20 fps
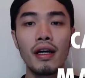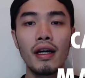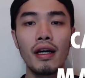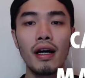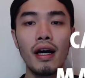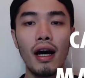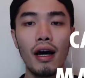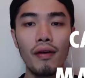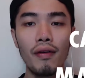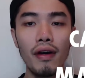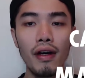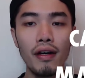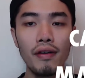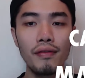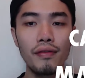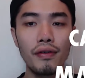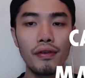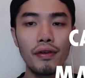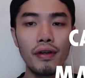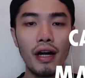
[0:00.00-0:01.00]

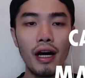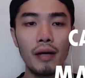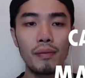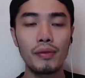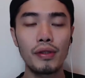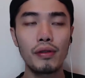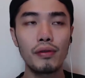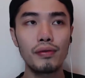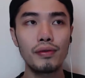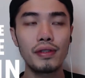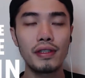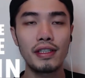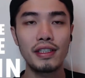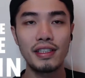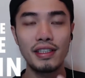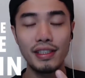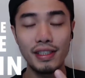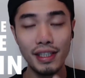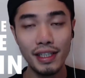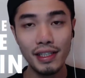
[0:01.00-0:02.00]
However, I'm
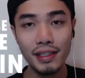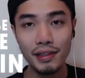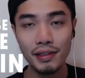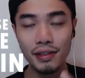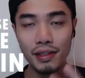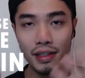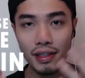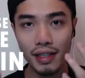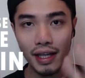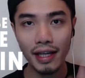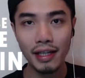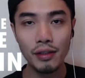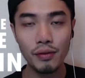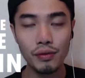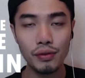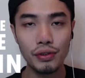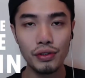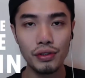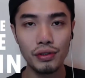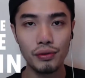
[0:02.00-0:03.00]
using these
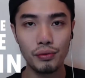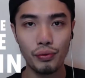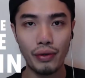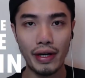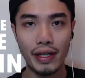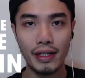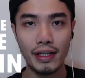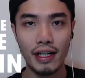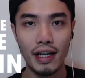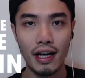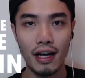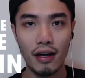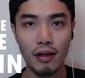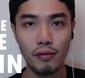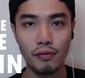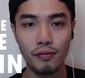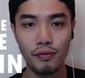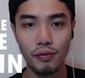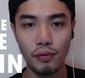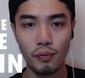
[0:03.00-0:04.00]
languages right now
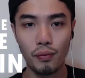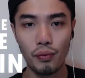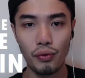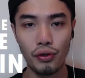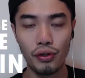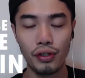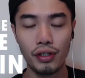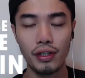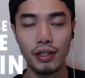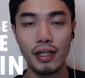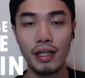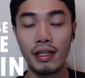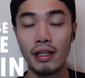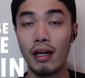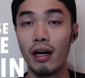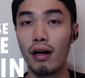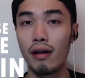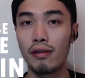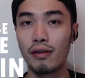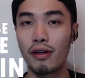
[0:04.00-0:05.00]
for work in
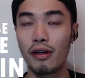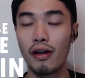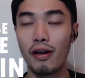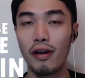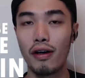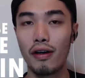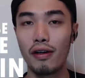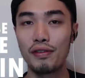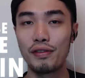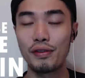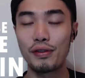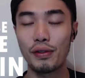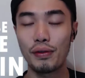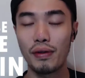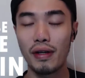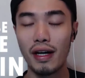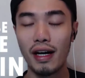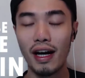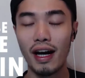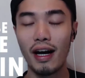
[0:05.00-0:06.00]
Hong Kong. So
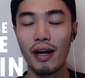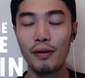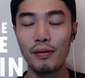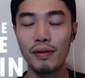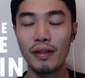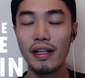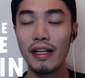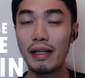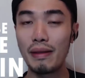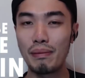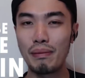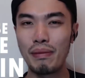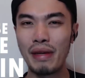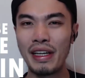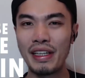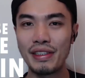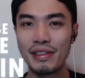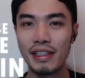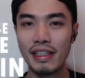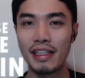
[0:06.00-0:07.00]
how
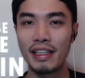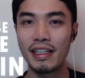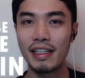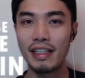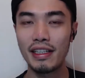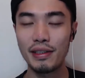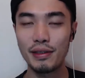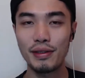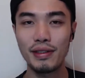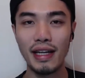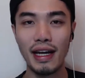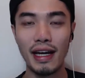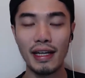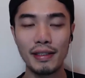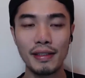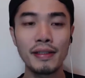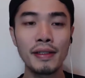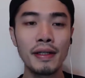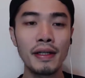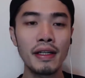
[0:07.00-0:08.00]
amazing is
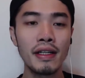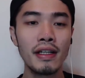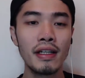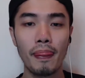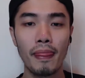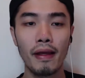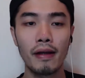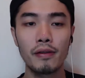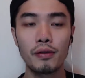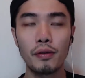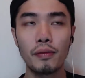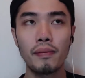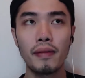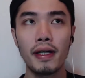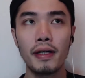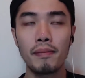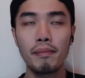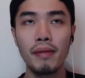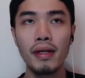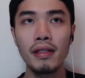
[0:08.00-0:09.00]
that? So
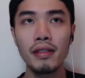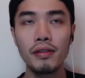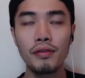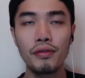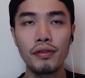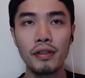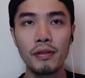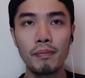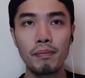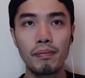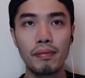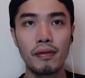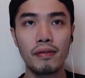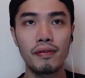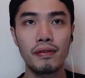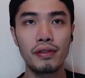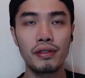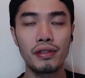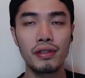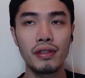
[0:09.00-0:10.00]
my Mandarin
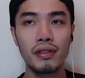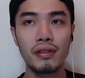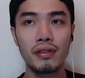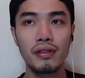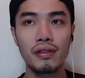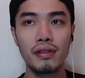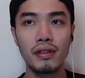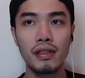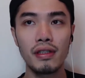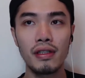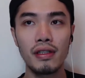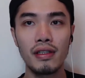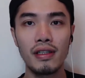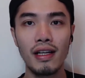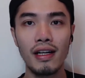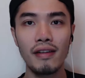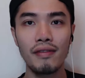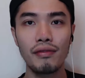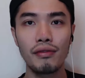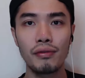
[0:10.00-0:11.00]
proficiency
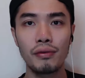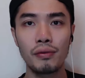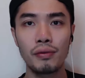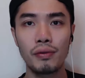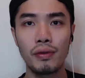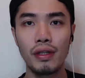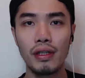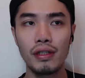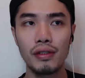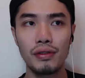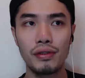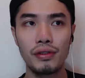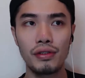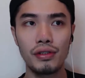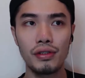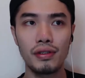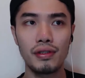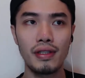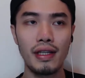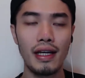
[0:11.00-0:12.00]
level is
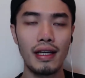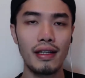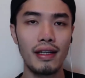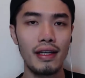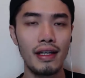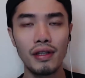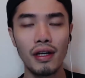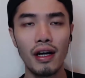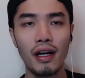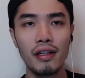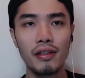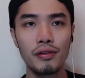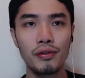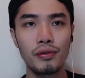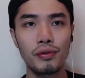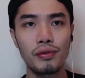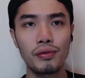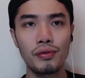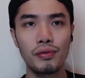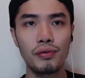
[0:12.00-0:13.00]
just at a higher
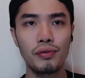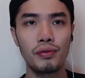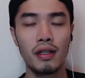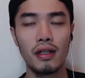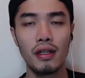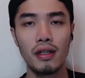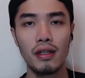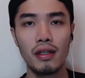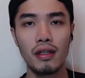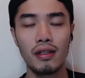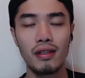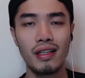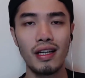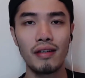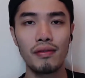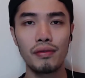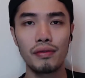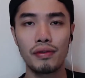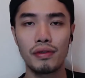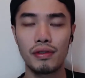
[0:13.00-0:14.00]
school
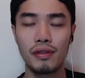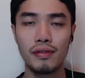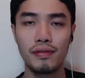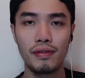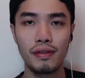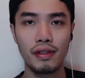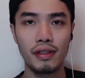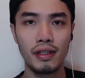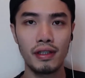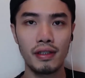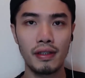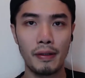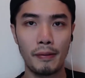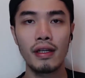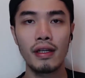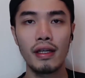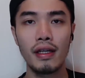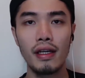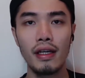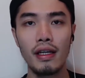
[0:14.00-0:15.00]
level certificate.
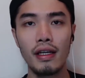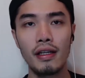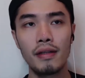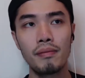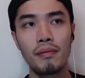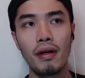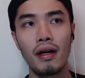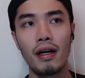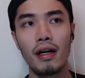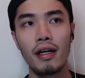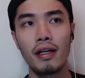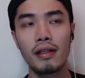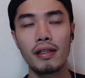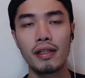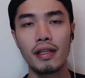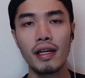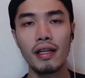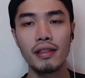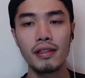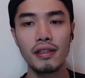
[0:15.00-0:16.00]
And my
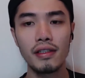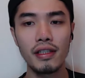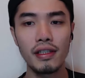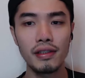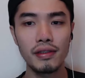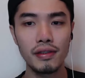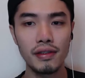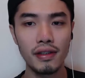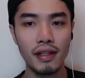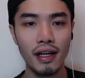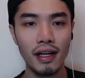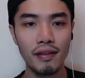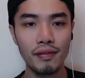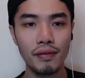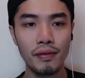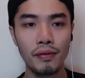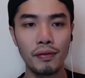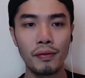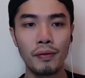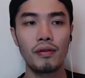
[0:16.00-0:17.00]
Cantonese
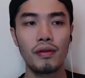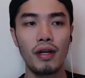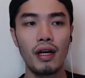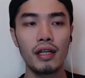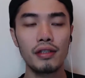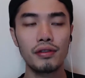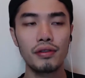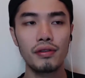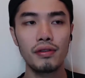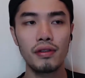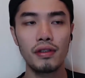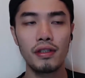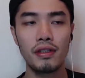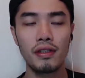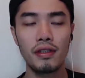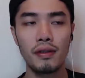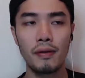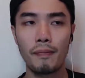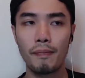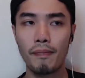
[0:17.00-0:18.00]
level
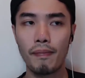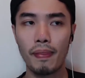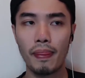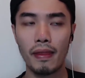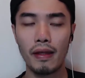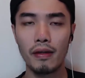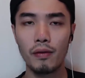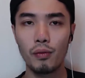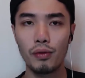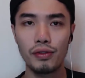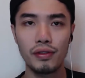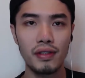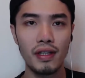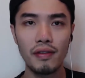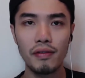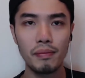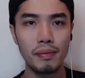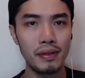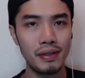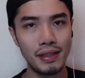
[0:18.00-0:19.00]
actually was
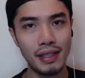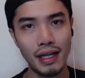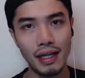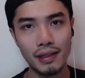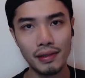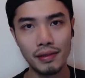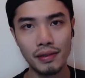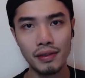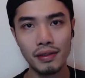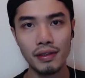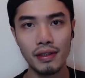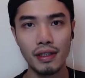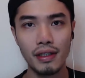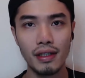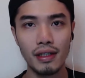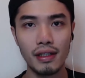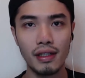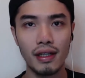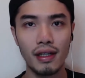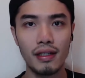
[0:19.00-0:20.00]
never been tested
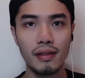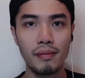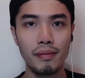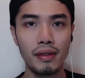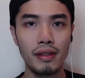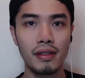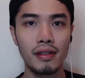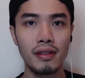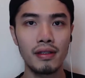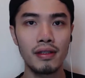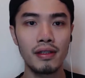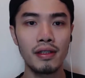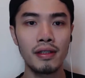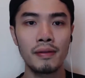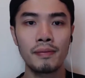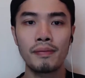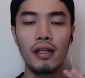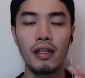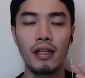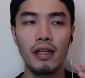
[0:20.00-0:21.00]
academically.
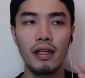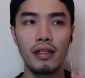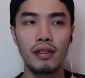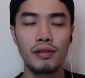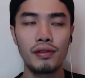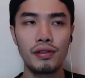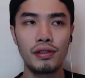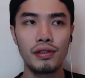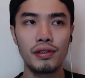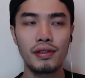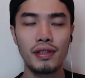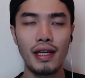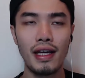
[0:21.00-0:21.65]
It is just